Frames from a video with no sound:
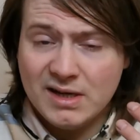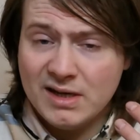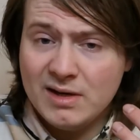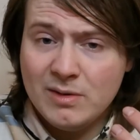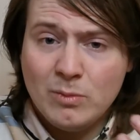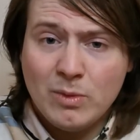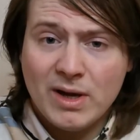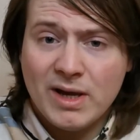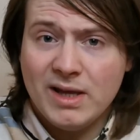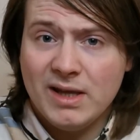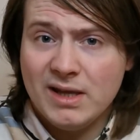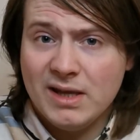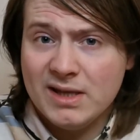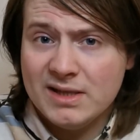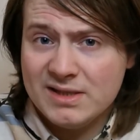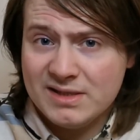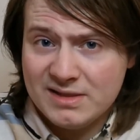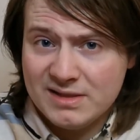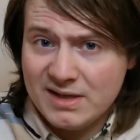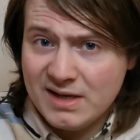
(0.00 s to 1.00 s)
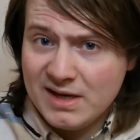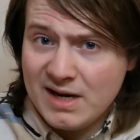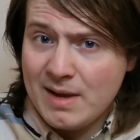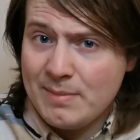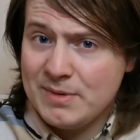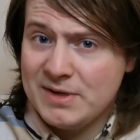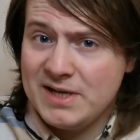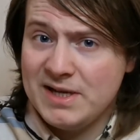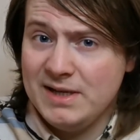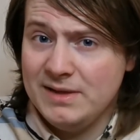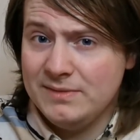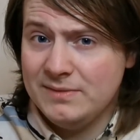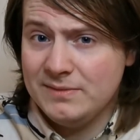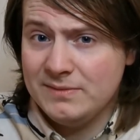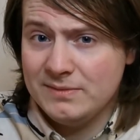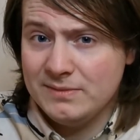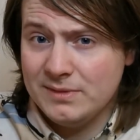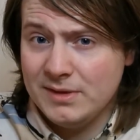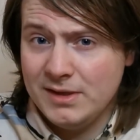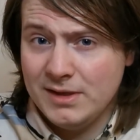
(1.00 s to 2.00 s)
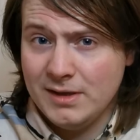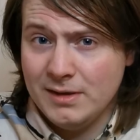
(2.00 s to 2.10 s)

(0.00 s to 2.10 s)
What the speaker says: in a way, it's an aperitif.